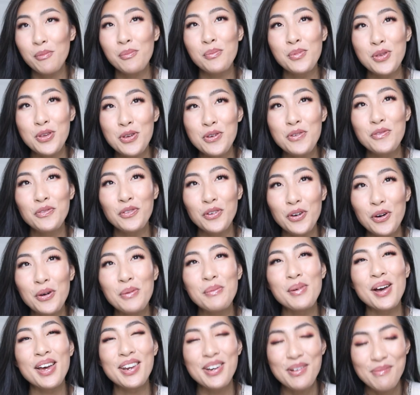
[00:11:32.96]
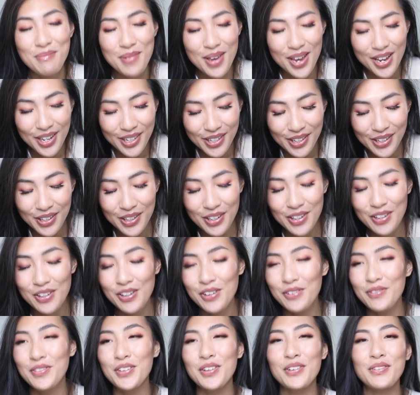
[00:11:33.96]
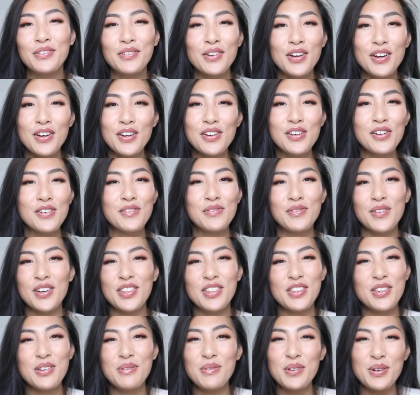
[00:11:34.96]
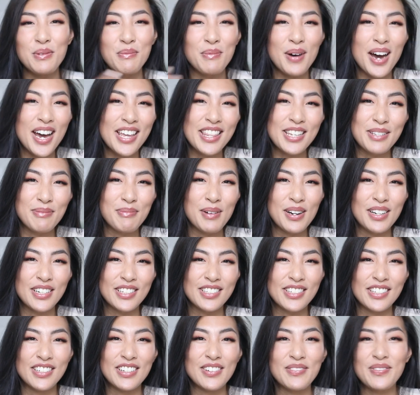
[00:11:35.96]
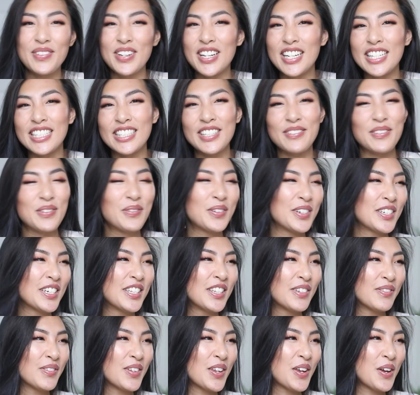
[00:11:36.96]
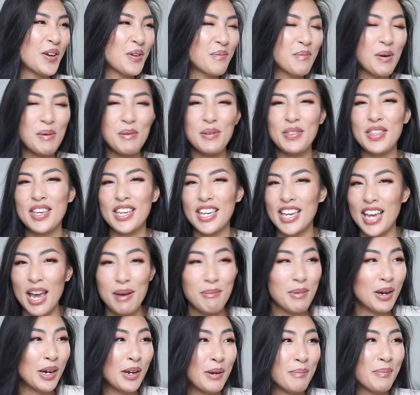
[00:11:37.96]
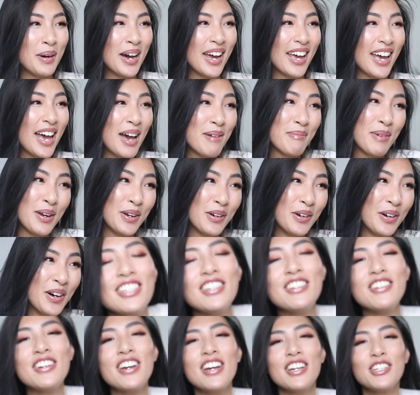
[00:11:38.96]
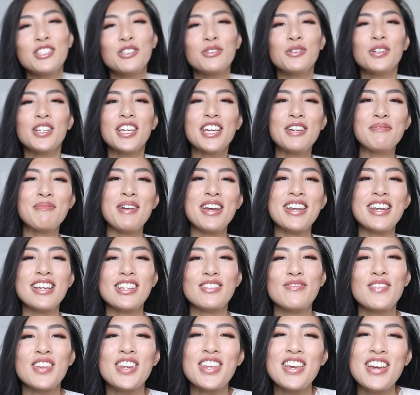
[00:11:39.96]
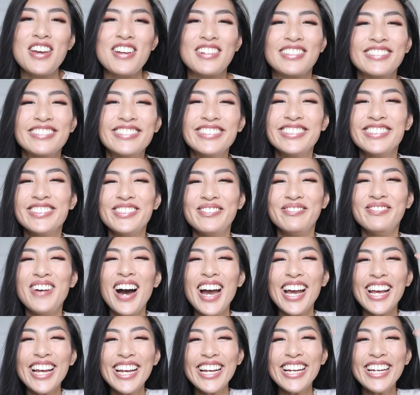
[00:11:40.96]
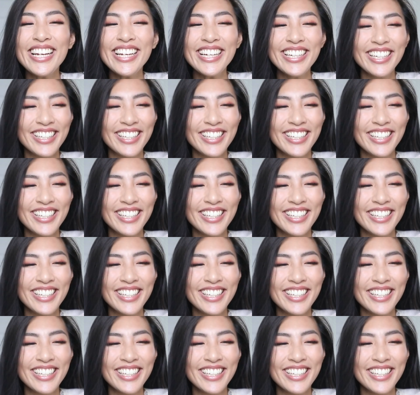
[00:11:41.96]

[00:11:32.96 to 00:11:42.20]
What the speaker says: you form an opinion of your own of whether you want to buy this product or not, because if you're watching the video, you're probably thinking, am I going to buy it? Am I not? See you guys shortly in my next video. Bye!